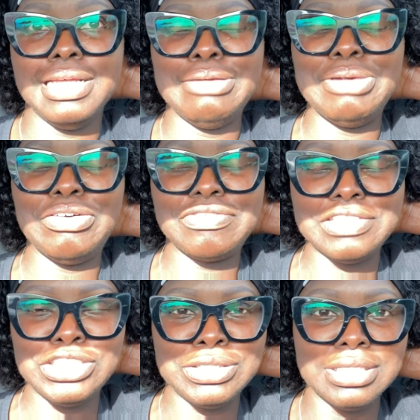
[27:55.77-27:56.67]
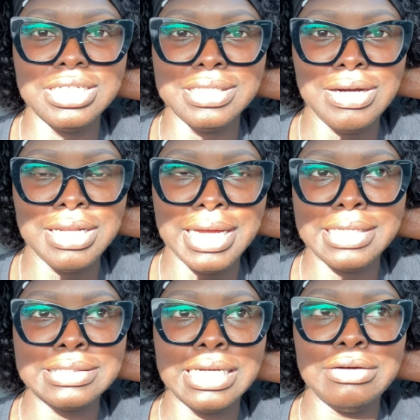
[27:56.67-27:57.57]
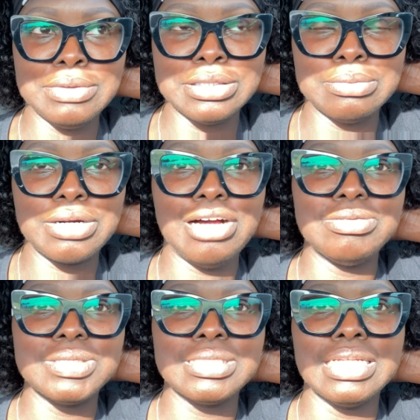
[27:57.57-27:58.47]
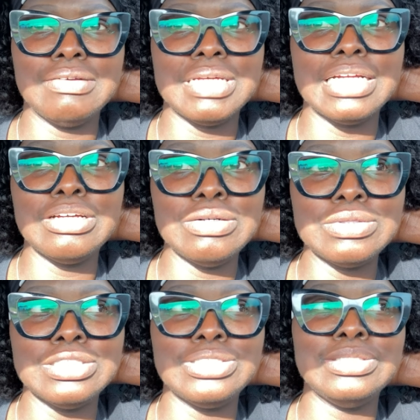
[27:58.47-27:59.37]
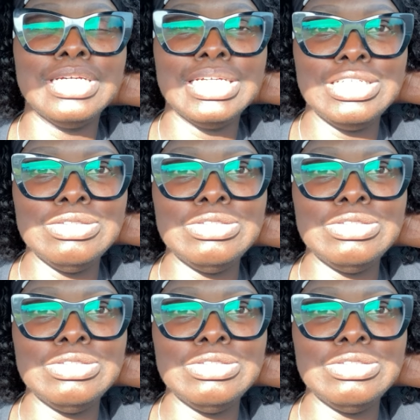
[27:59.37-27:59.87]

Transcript: and the milk fistula and all that, because I don't want them problems. And they were like, no, because you you